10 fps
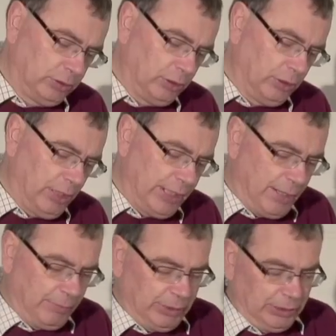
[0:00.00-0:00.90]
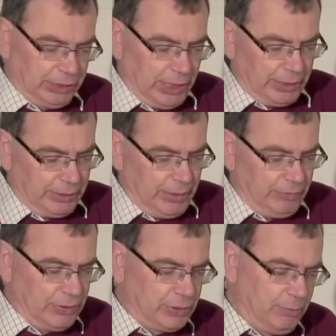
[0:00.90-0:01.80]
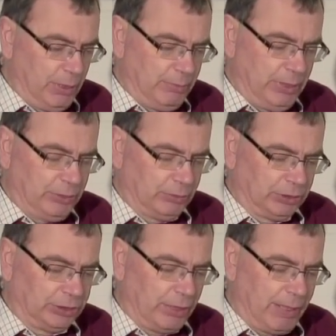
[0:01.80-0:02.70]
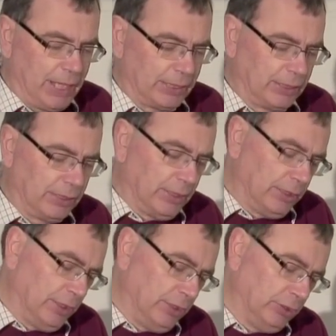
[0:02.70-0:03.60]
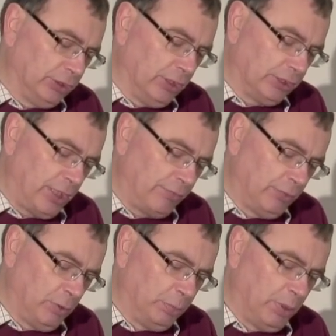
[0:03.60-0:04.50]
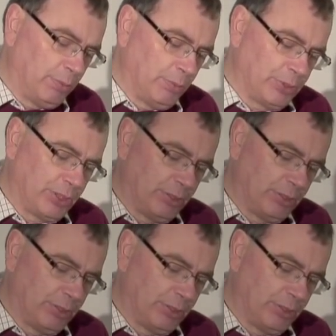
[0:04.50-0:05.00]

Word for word: to line up with each other. If it's a millimetre or so out, then you start to have real problems.